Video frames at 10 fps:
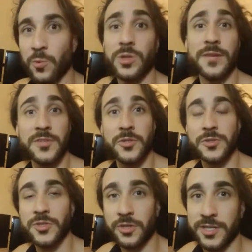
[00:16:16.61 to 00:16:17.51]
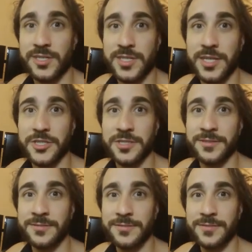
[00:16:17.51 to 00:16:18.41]
Would love to start a
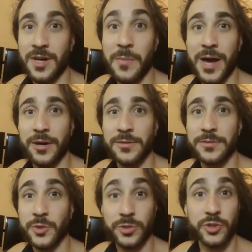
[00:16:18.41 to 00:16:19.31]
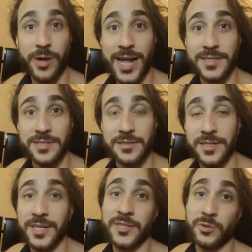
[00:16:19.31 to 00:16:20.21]
discussion about your strats
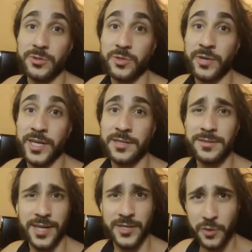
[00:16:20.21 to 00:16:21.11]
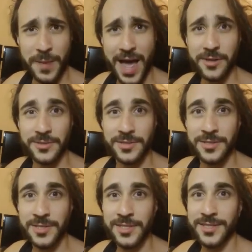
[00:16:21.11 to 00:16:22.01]
and your terrain and your
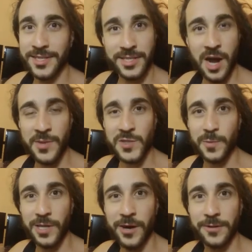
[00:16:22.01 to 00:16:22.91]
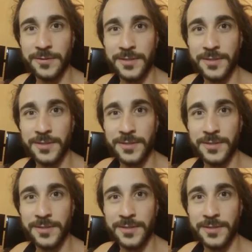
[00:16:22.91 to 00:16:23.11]
battles in the comments below.